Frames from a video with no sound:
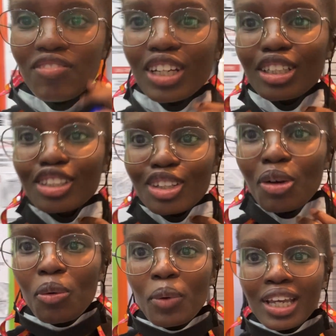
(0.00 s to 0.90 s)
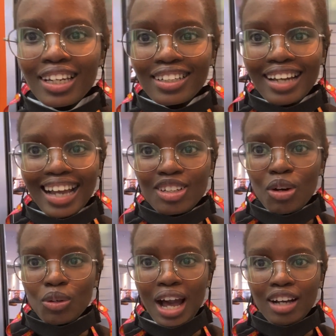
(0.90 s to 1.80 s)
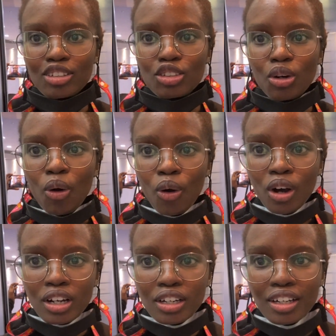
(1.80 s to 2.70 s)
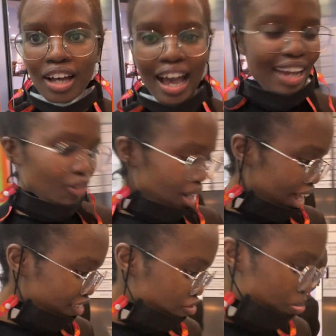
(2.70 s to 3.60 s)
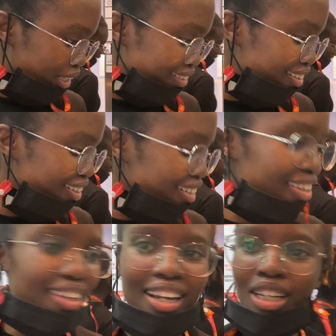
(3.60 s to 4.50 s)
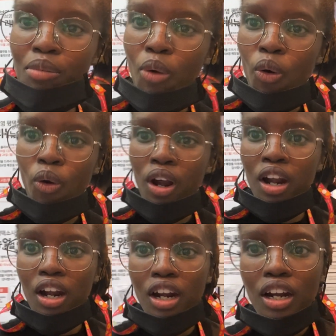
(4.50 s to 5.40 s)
feels so weird. I don't know how to talk. I don't have big teeth anymore.